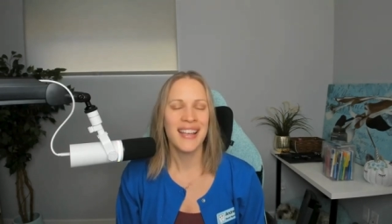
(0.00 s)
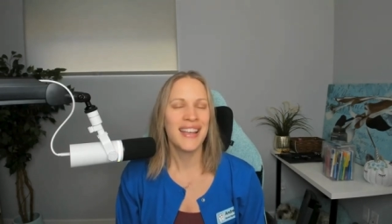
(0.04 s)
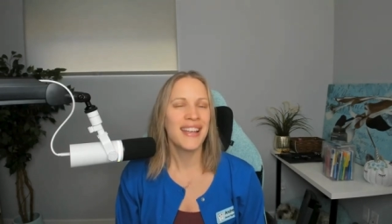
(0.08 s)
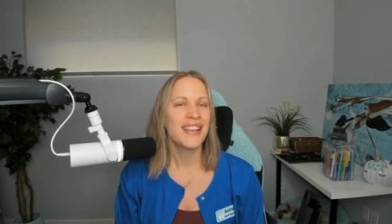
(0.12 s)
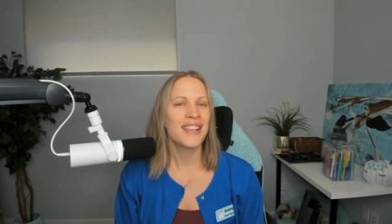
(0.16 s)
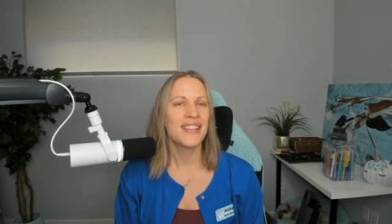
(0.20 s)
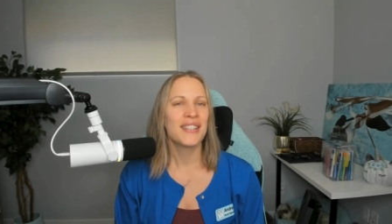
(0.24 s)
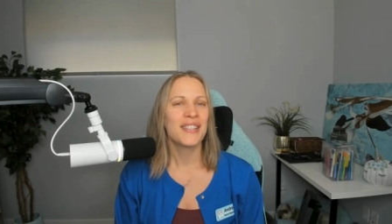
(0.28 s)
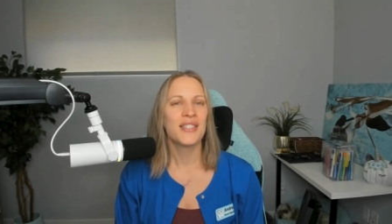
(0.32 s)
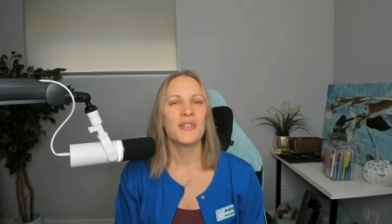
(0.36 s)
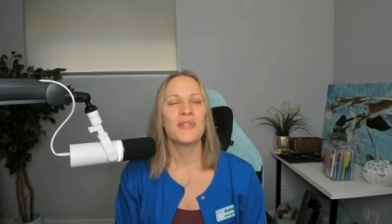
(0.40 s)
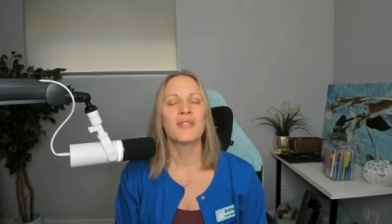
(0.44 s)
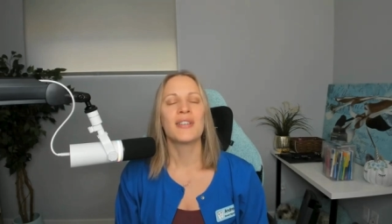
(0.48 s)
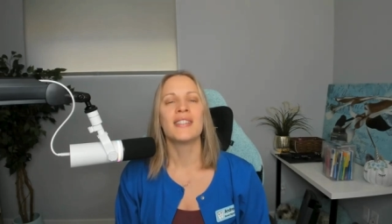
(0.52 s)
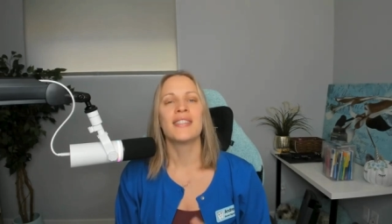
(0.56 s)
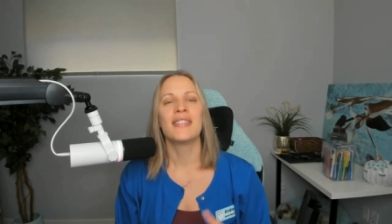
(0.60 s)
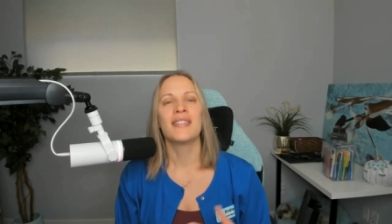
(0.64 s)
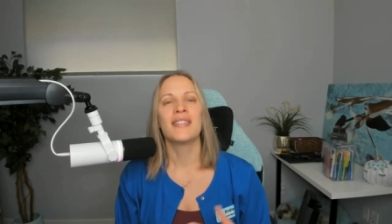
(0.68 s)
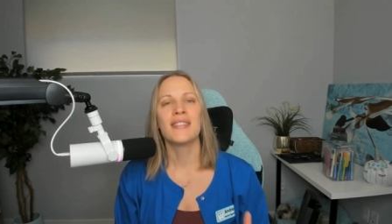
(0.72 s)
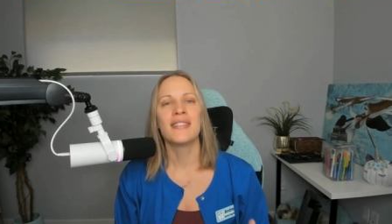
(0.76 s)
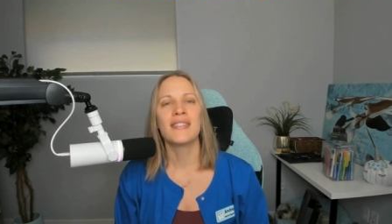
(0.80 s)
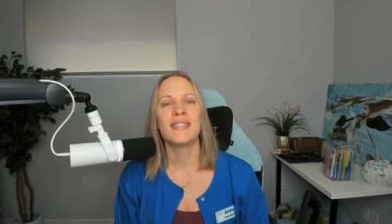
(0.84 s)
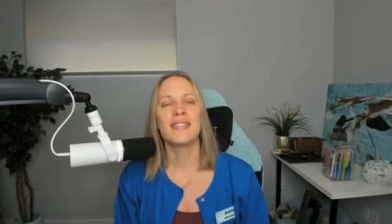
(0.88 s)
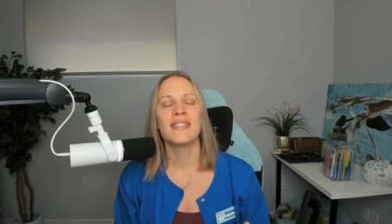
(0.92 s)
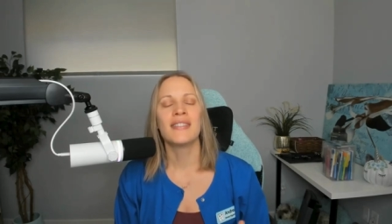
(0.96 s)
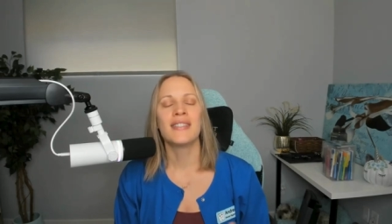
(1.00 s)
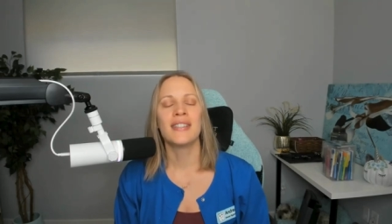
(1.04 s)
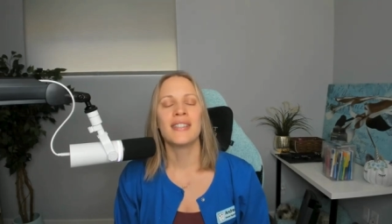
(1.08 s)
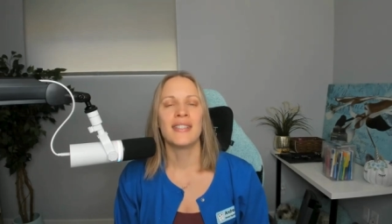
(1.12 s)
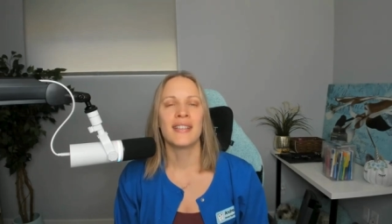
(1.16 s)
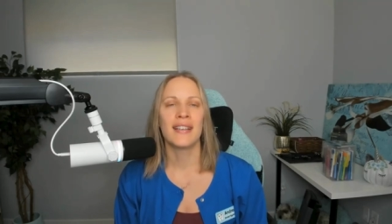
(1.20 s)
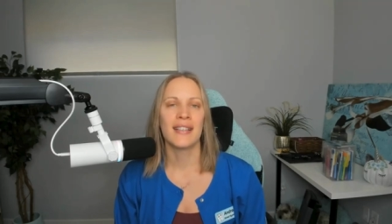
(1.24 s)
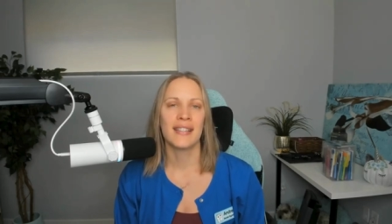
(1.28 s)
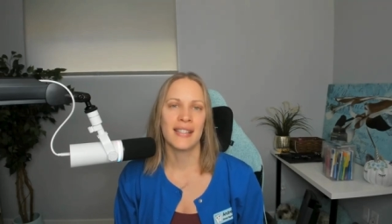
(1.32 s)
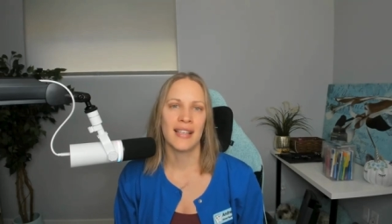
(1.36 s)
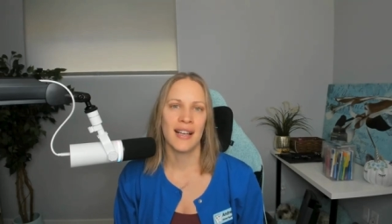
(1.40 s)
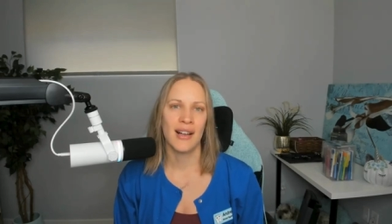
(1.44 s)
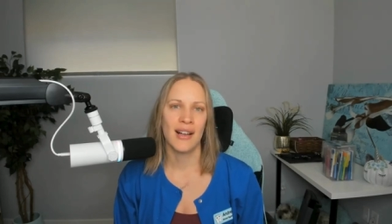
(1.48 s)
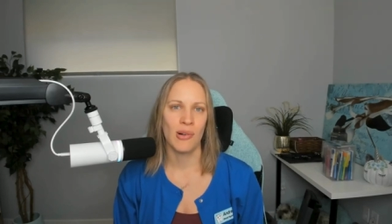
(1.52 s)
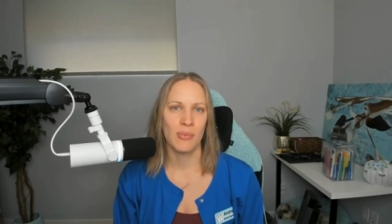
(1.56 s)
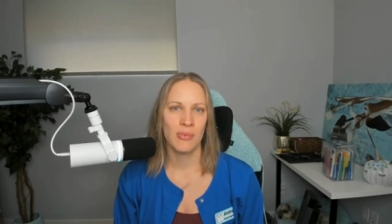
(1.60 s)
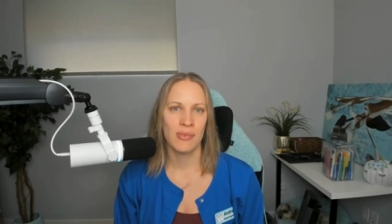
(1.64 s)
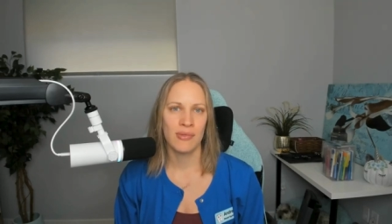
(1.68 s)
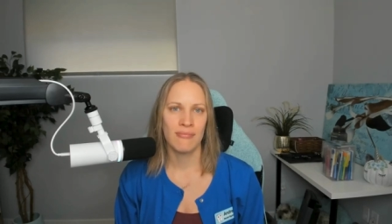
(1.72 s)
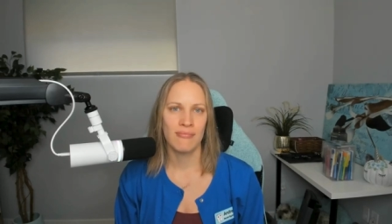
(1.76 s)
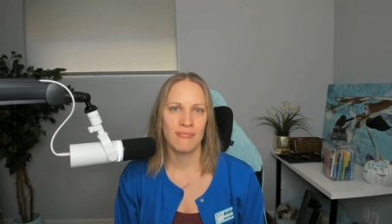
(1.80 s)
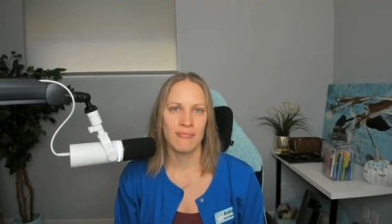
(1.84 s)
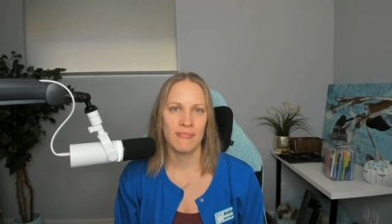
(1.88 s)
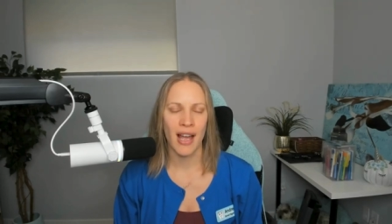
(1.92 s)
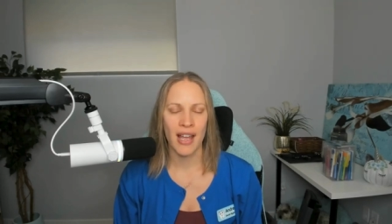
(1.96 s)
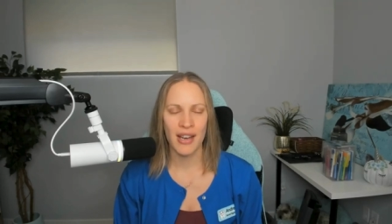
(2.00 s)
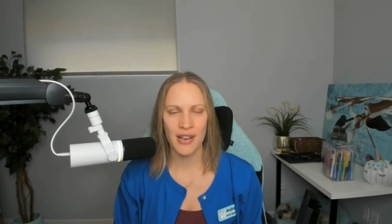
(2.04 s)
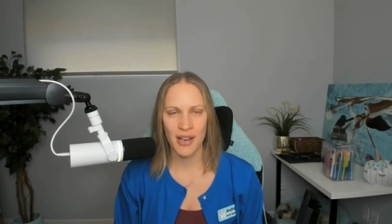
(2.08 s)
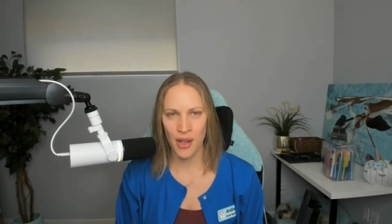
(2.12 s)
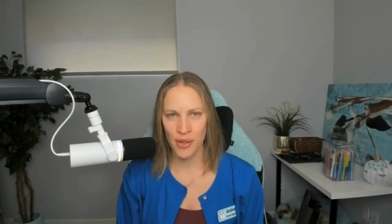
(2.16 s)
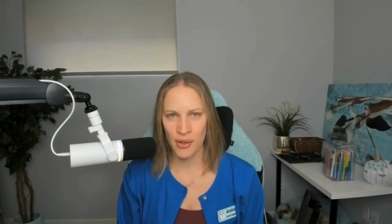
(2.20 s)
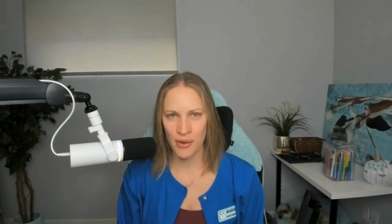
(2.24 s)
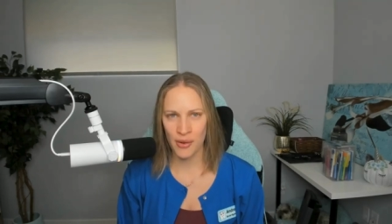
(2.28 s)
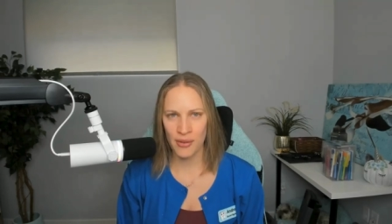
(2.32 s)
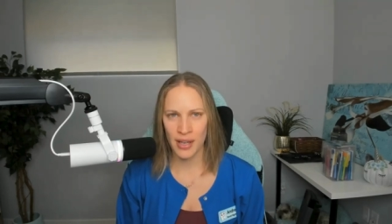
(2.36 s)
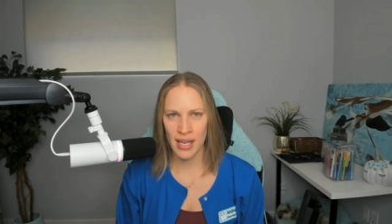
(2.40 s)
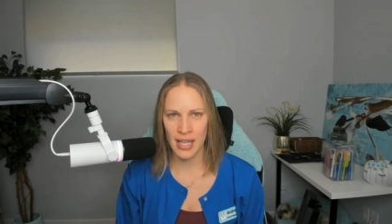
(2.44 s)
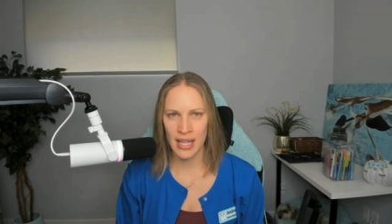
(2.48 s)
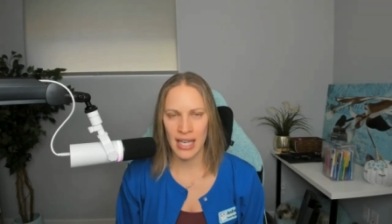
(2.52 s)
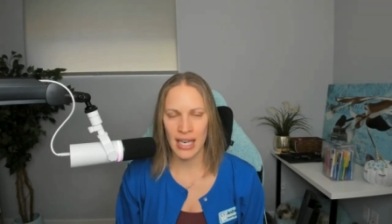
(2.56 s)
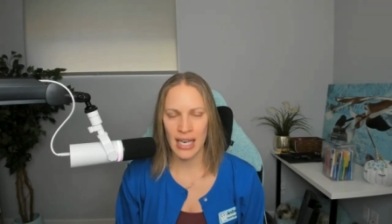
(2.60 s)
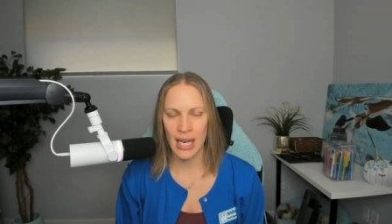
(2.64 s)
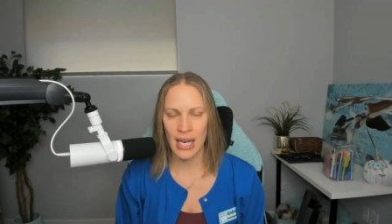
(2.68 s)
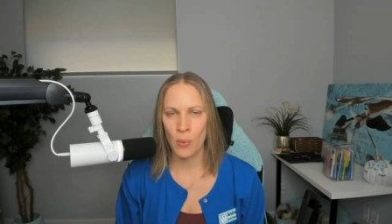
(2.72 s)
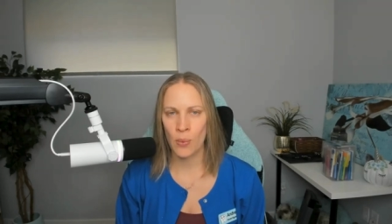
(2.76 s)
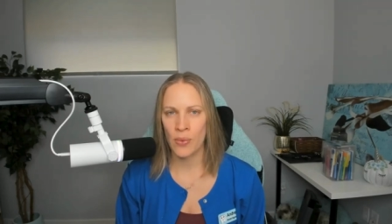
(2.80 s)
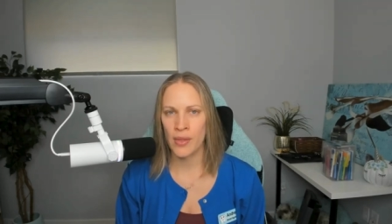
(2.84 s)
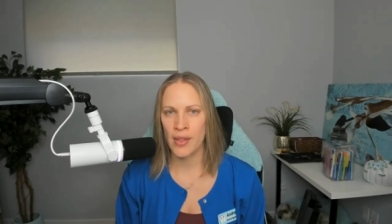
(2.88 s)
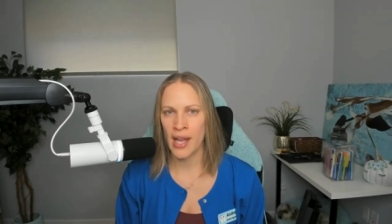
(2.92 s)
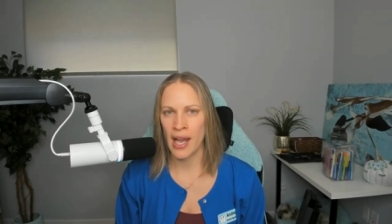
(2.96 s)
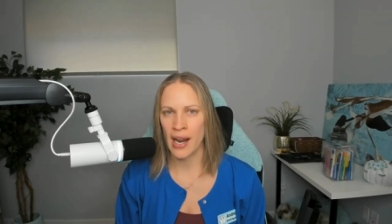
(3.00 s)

So consistency does help. Another thing that